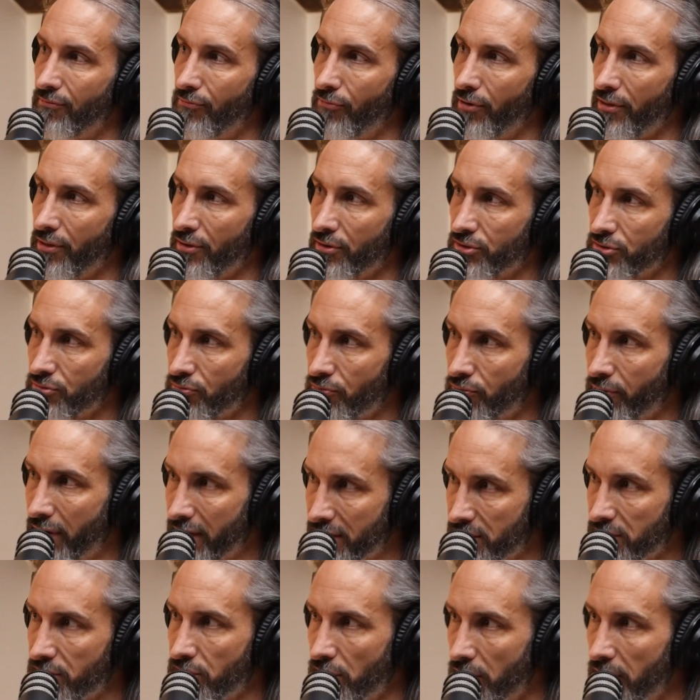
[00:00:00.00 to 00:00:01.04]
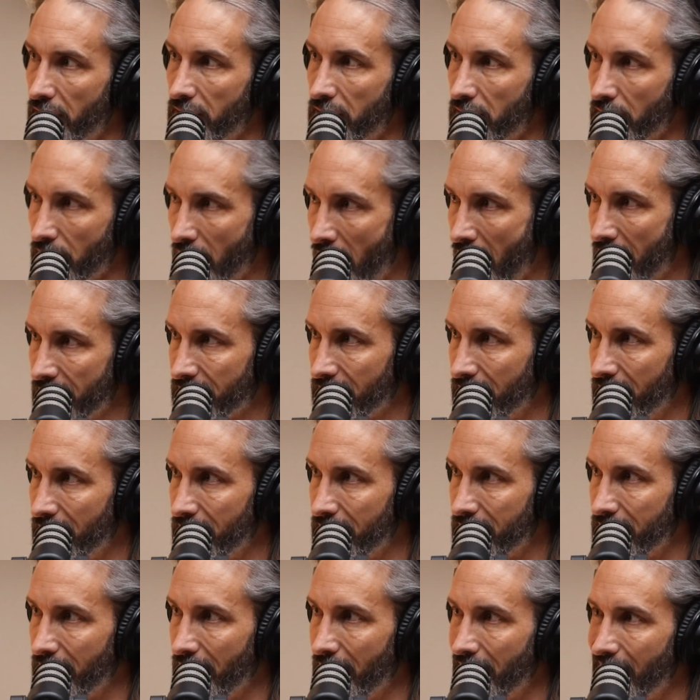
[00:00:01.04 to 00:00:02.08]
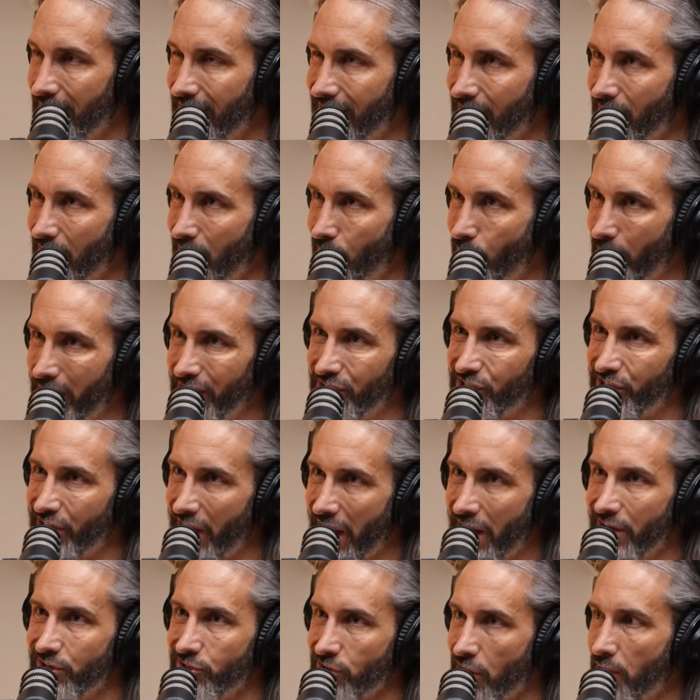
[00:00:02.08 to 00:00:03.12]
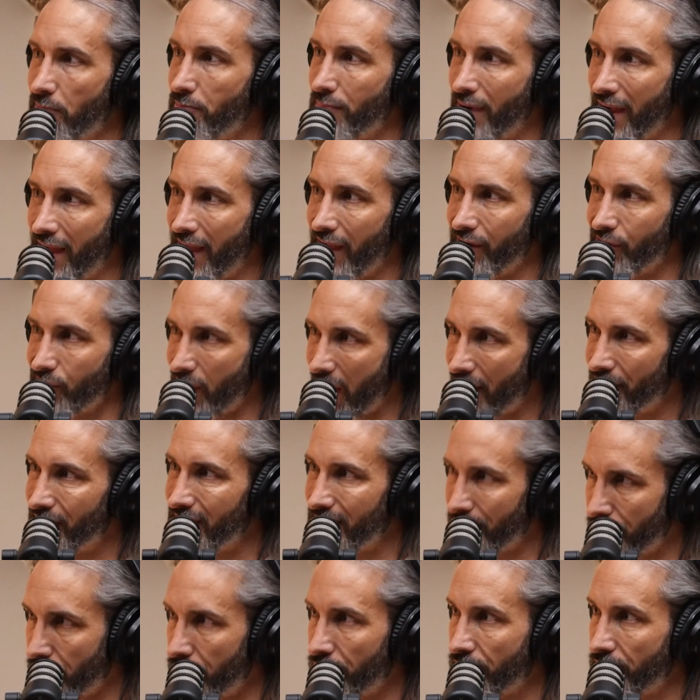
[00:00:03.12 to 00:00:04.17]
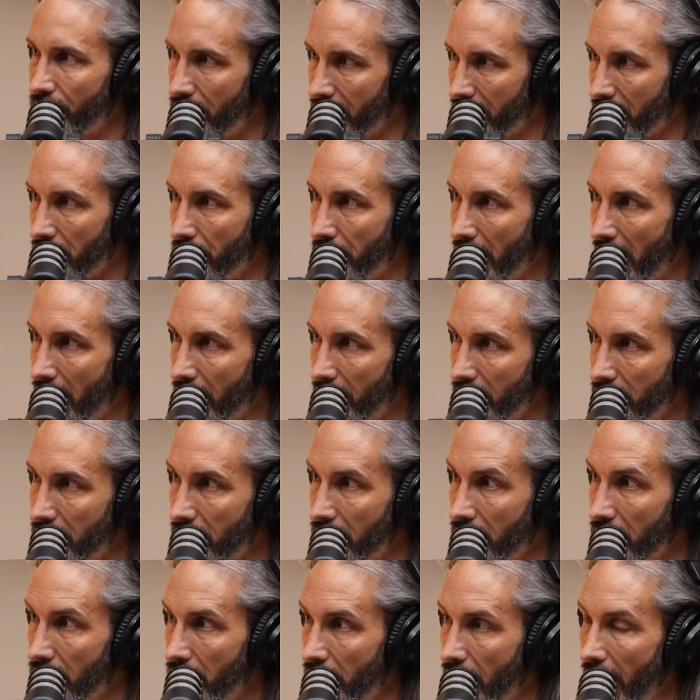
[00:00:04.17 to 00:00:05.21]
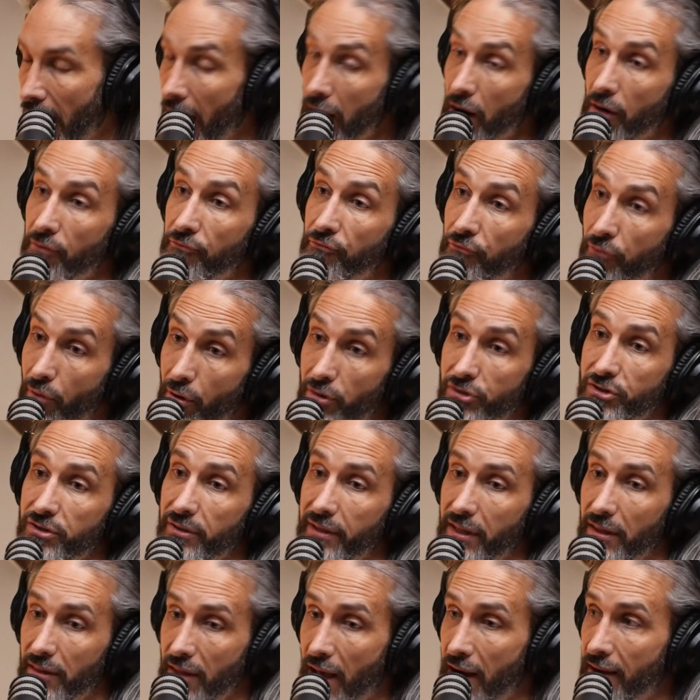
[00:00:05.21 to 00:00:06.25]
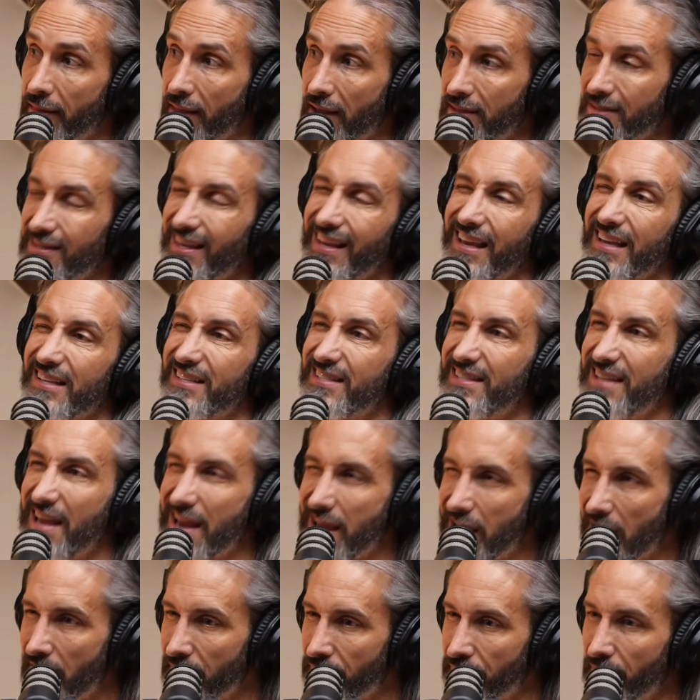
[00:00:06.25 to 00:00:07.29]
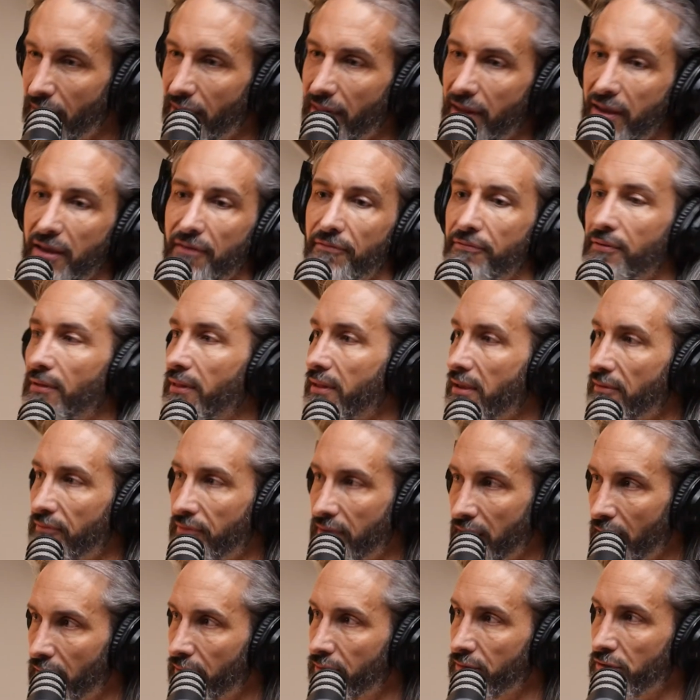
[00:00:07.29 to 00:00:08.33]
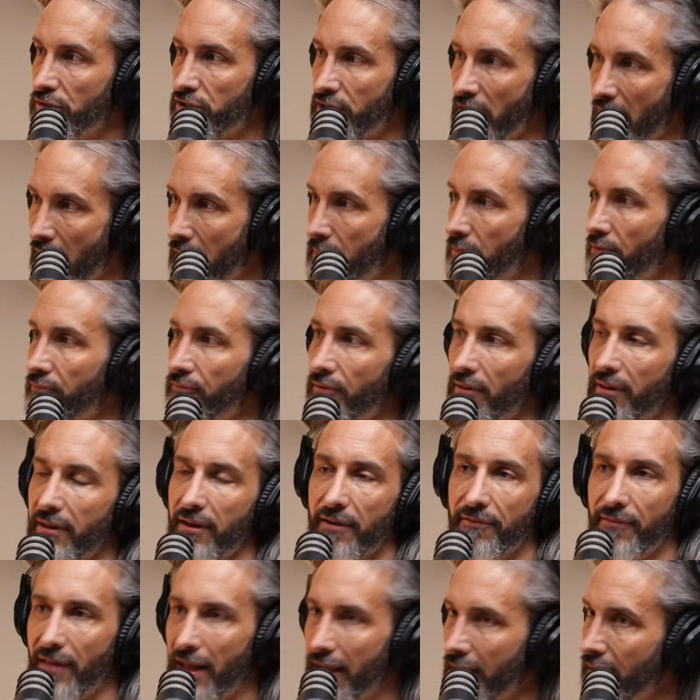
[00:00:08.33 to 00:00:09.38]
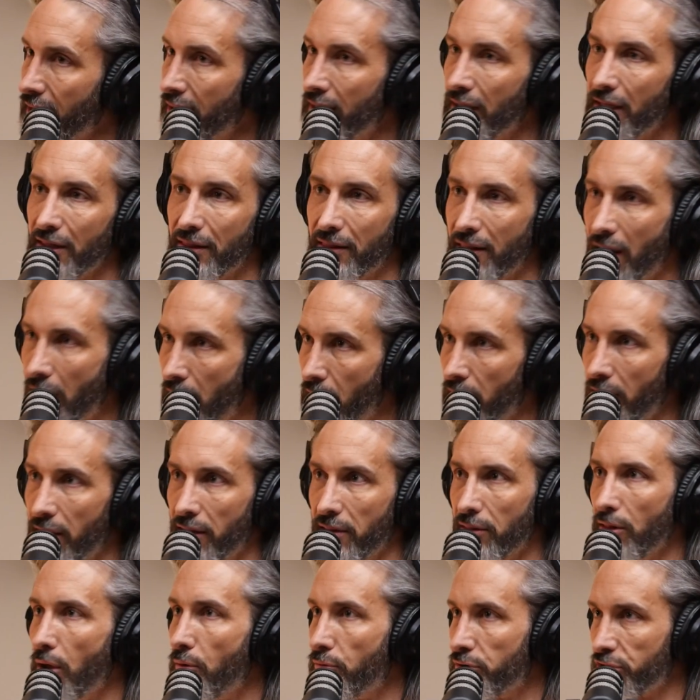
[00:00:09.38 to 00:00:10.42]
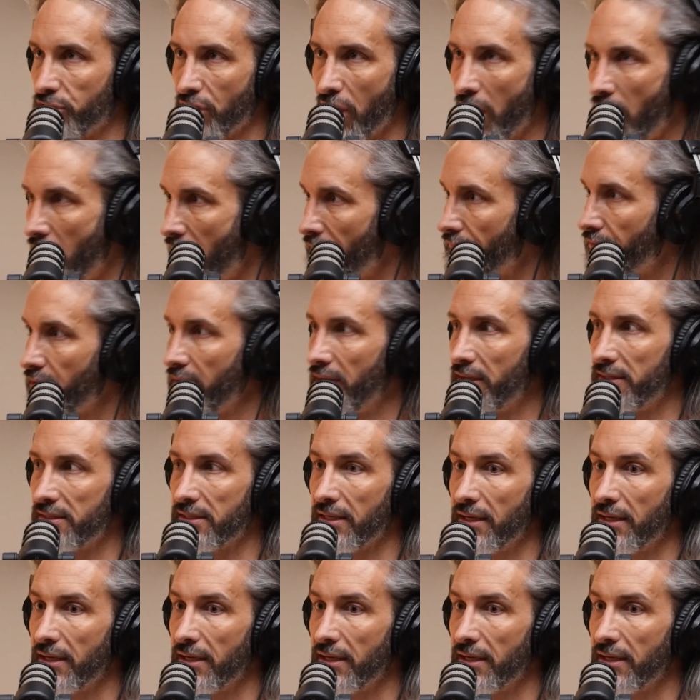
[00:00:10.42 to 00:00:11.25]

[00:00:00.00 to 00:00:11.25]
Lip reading: when those risks turn into losses, we change our mind or have a different feeling about it. And unfortunately, a lot of that's like a sinking feeling, a feeling of guilt and shame, a feeling of like lowers confidence.